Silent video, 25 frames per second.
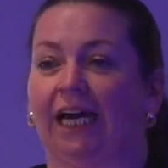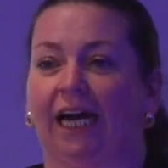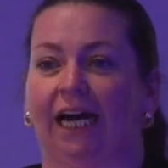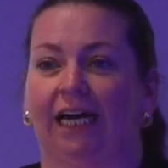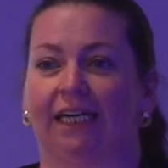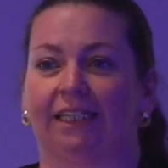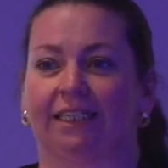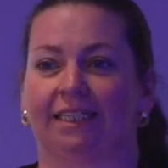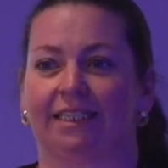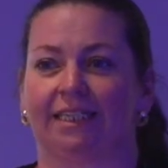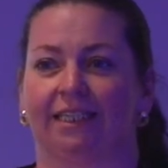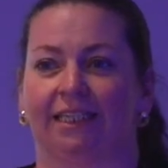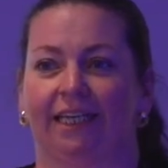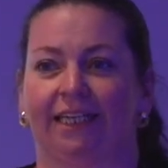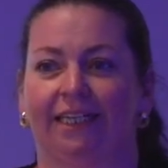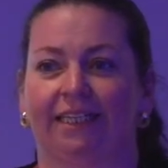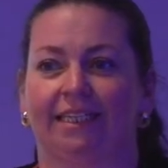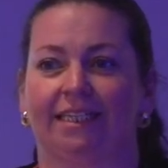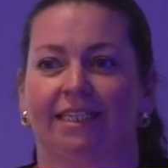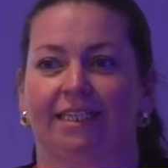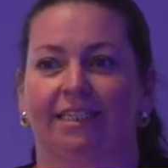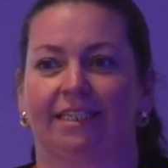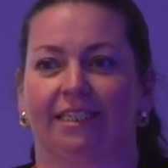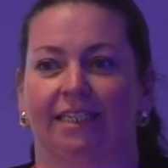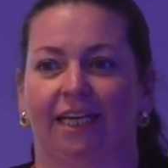And as
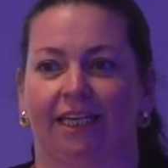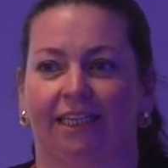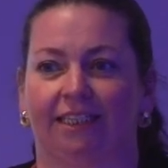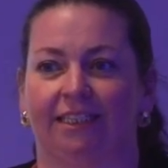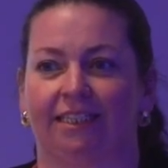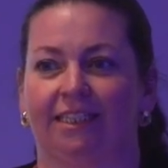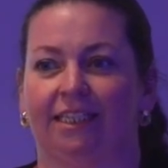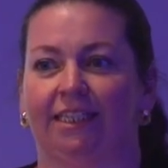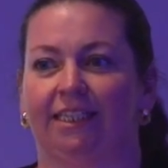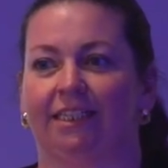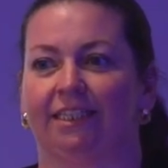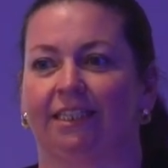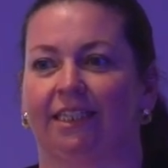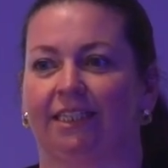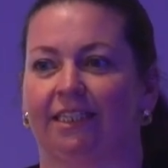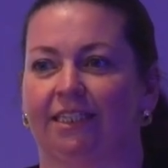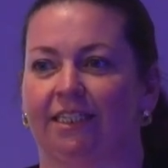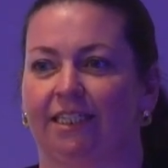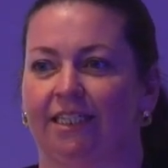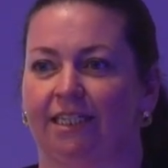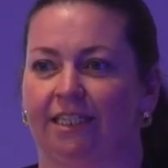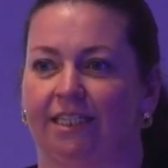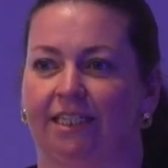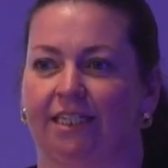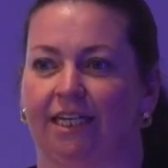late as
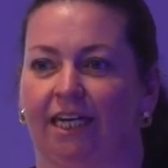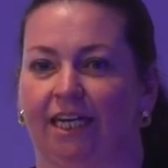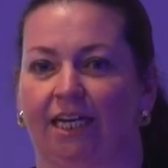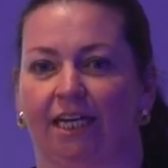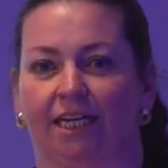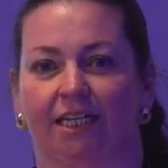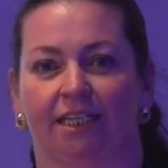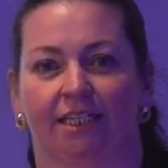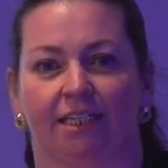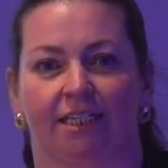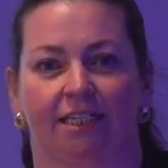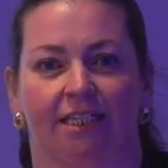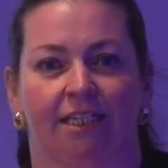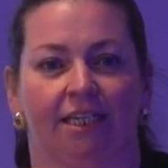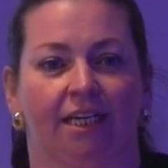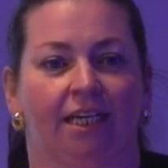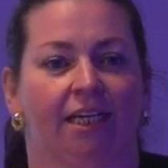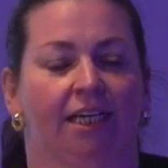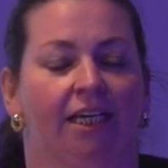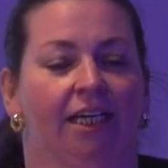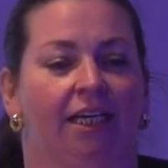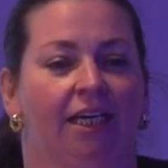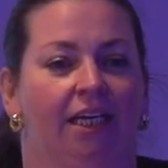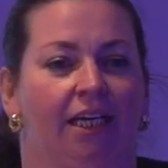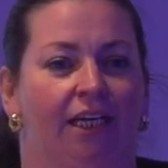1996,
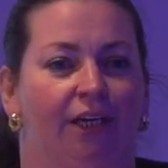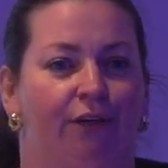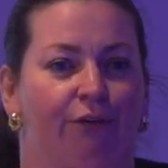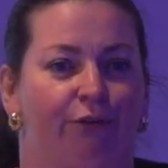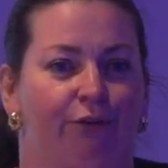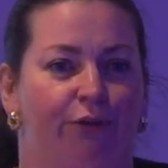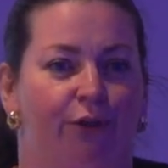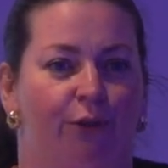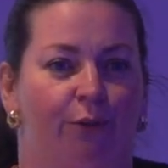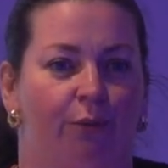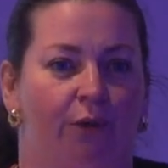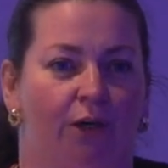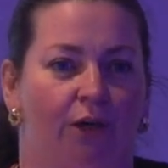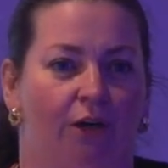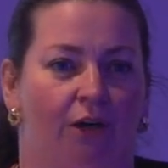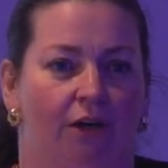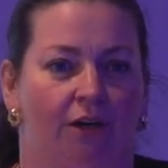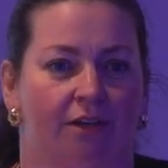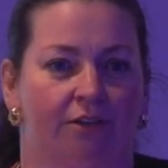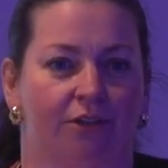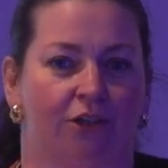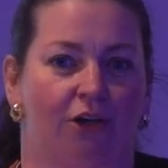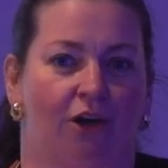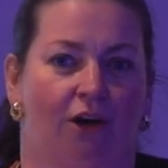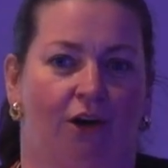if you were
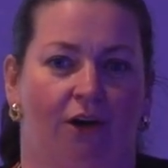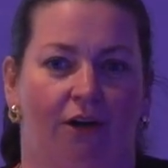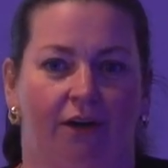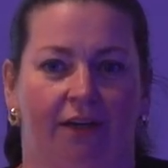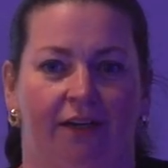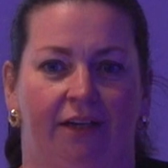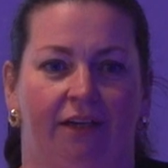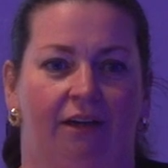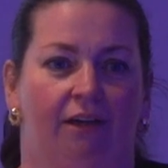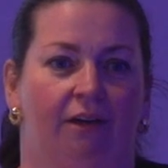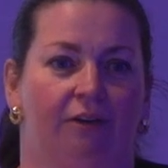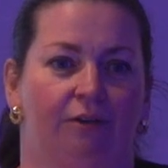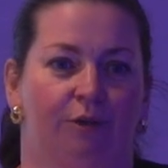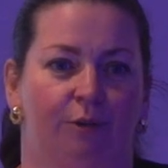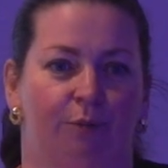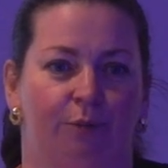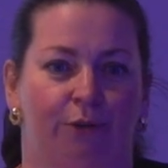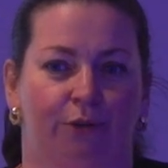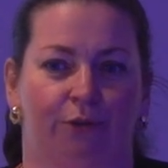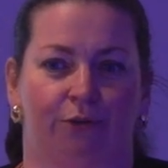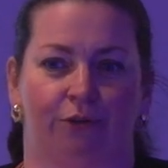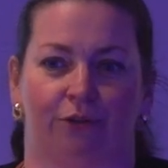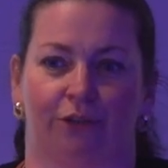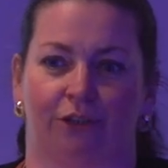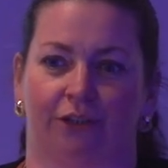caught talking on the
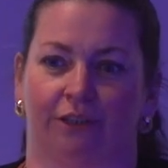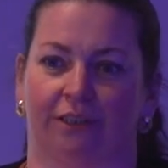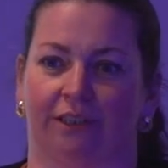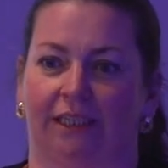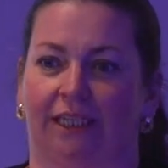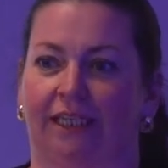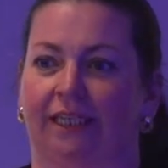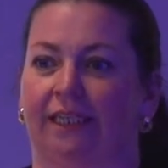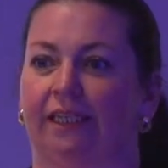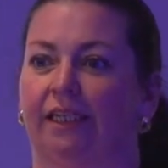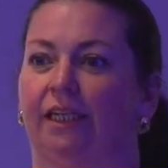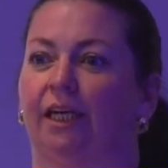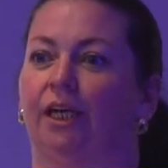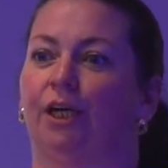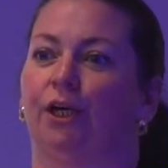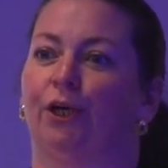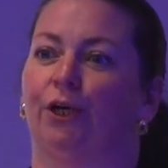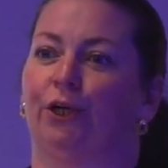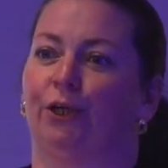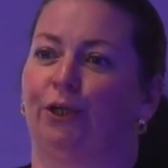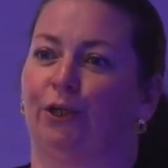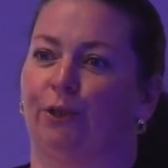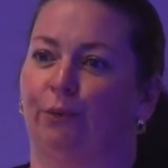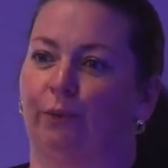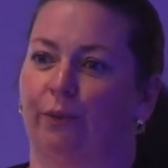production line,
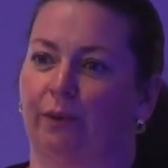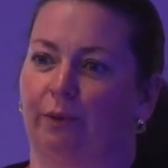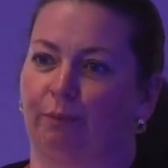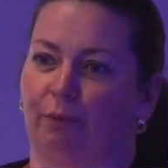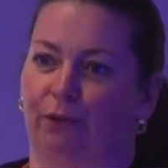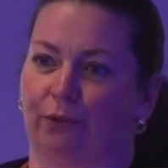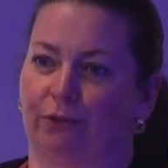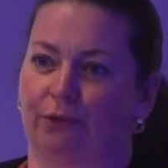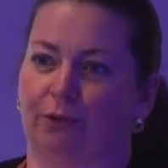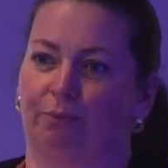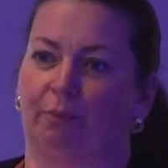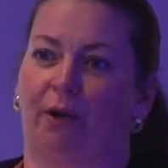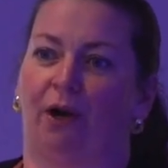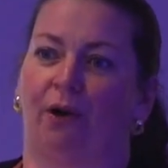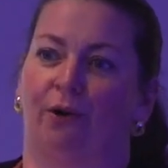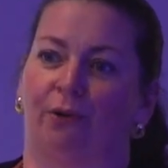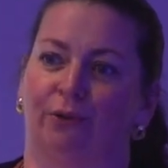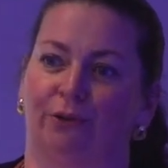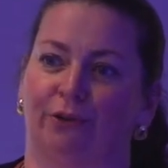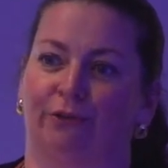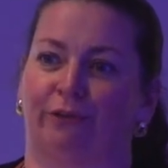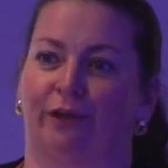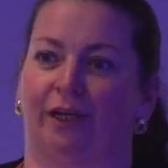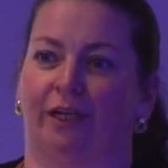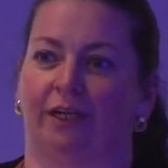you would put a
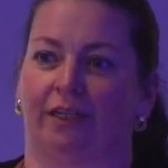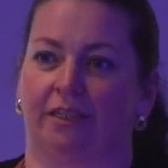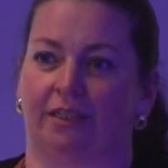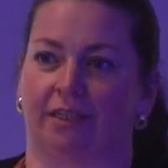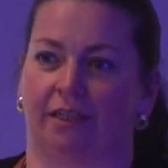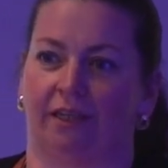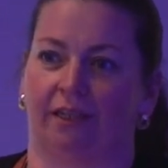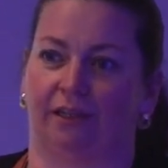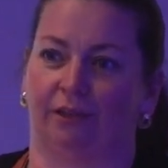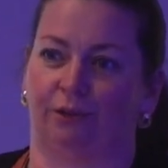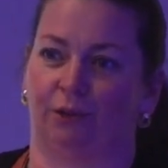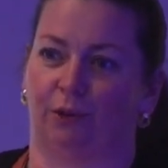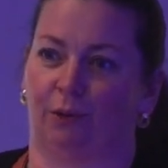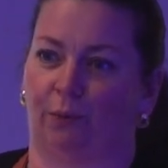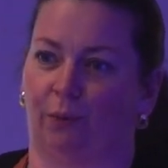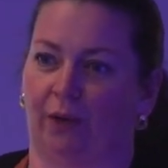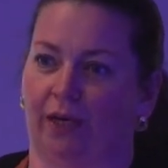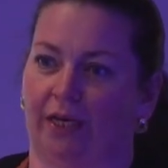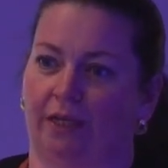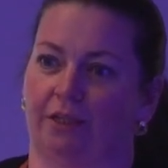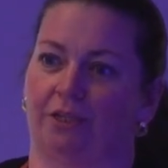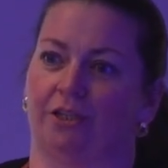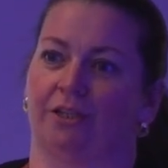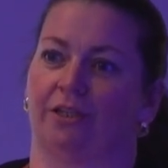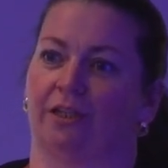Polaroid in your
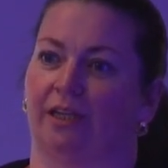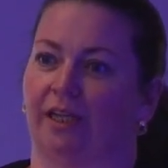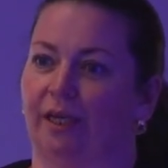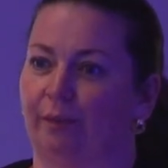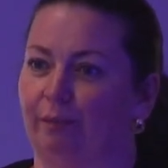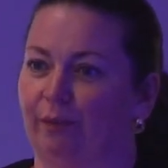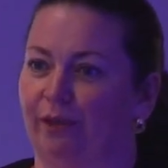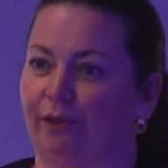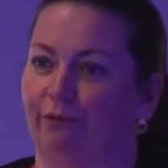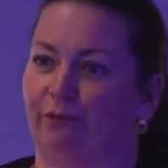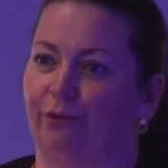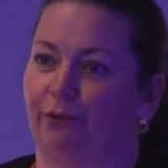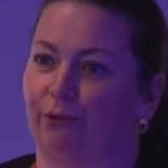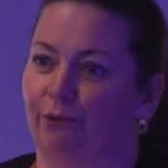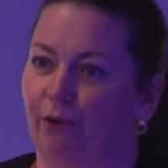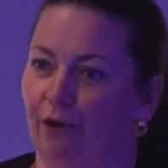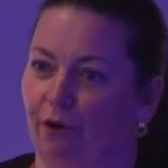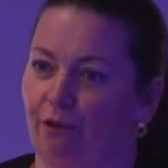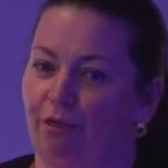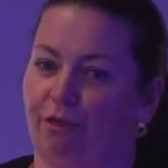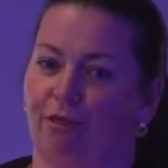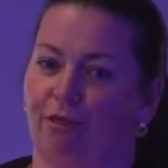wage slip. If you got